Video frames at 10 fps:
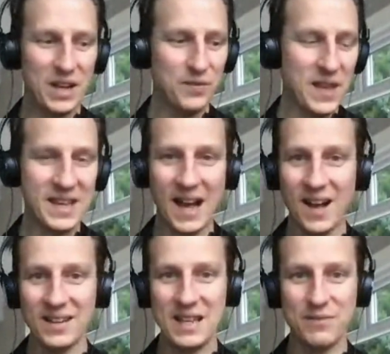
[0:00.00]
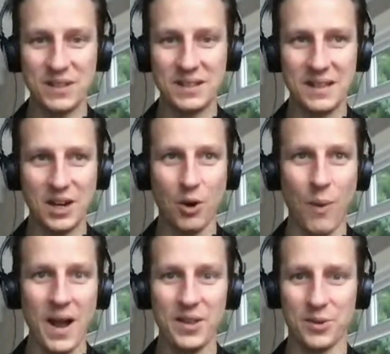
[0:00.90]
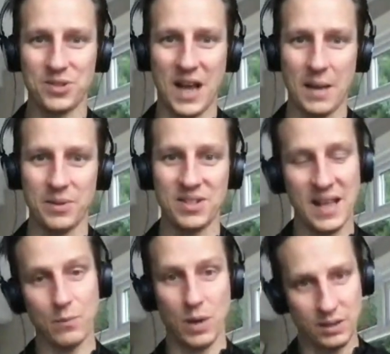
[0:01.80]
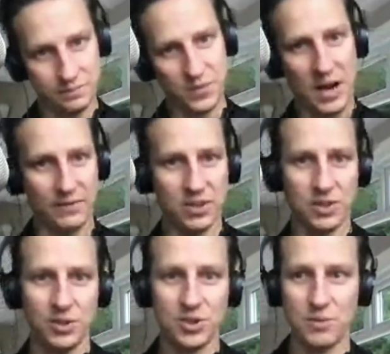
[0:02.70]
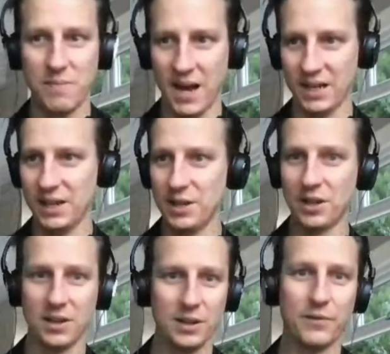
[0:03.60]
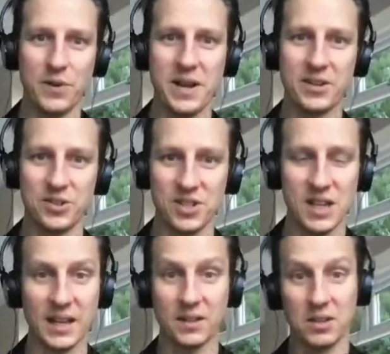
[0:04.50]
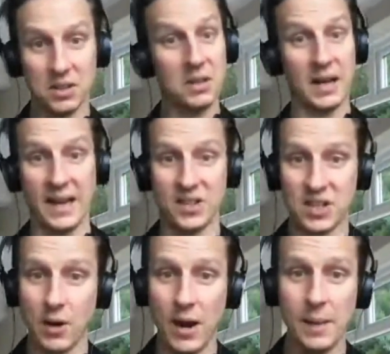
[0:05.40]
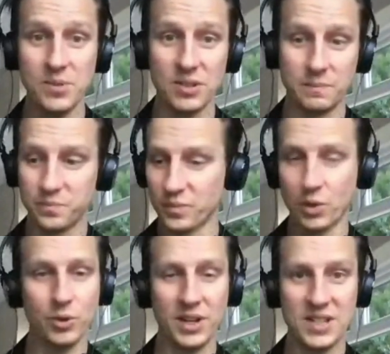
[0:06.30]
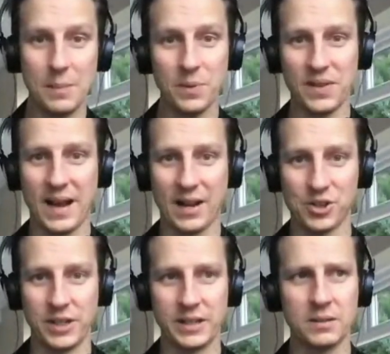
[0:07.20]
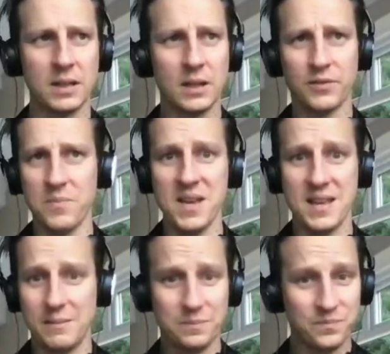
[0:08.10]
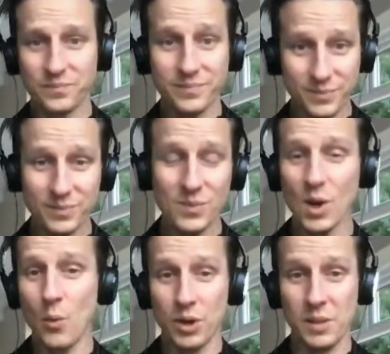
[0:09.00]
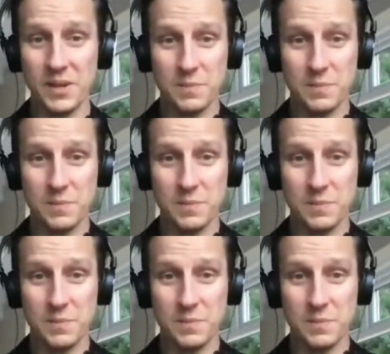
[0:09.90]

And if they can't even acquire those diamonds, then, well, you have to turn to minor league free agents. Like, I guess, Garrett Hampson. Good example of that, actually. And for me, one of the